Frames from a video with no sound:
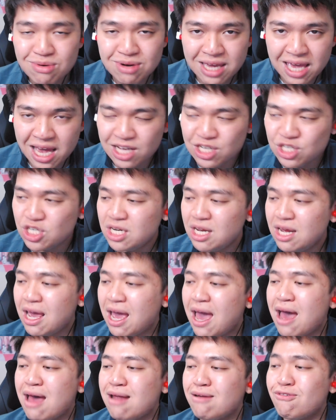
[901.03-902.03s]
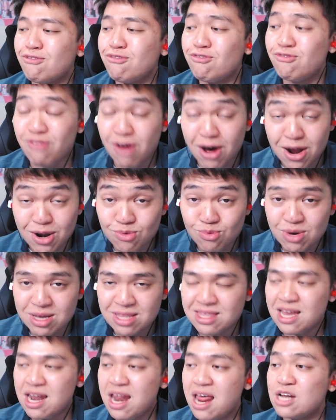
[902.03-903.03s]
catchy, and fun
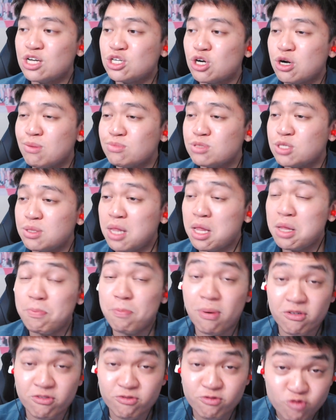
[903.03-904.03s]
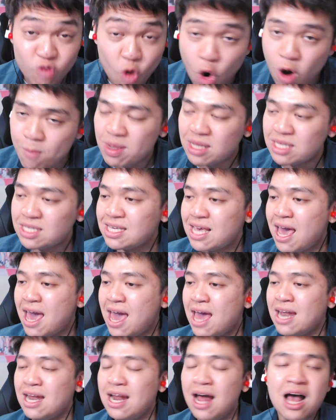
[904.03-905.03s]
with it in terms of the performance,
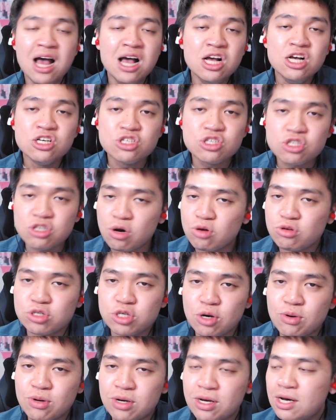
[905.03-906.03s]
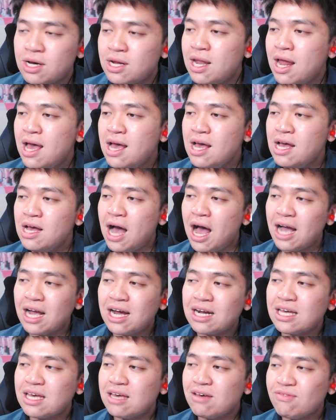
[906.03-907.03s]
and so good. I
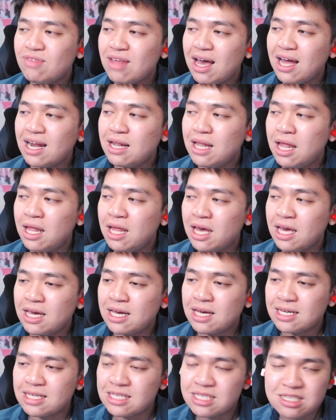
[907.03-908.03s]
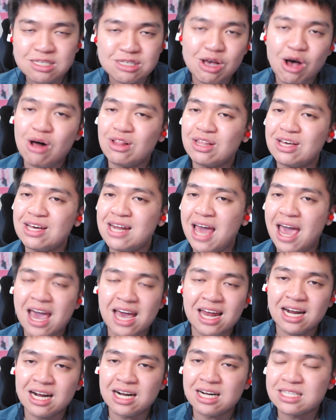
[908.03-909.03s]
gotta give that like a solid
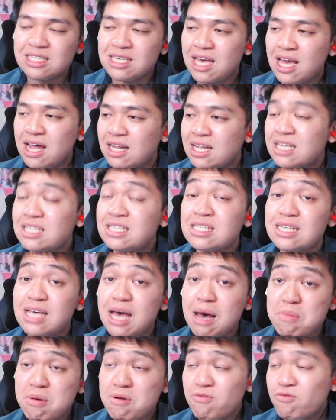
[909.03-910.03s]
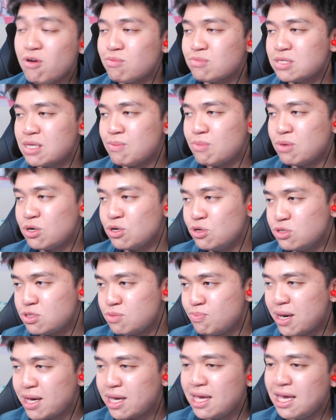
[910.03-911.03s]
8 out of 10. This is coming from someone who's
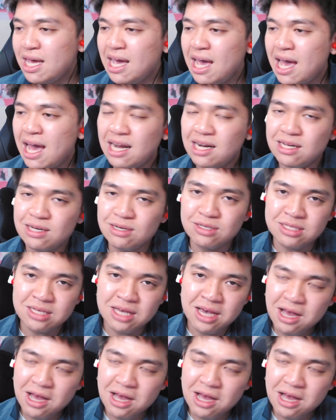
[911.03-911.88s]
picky and who's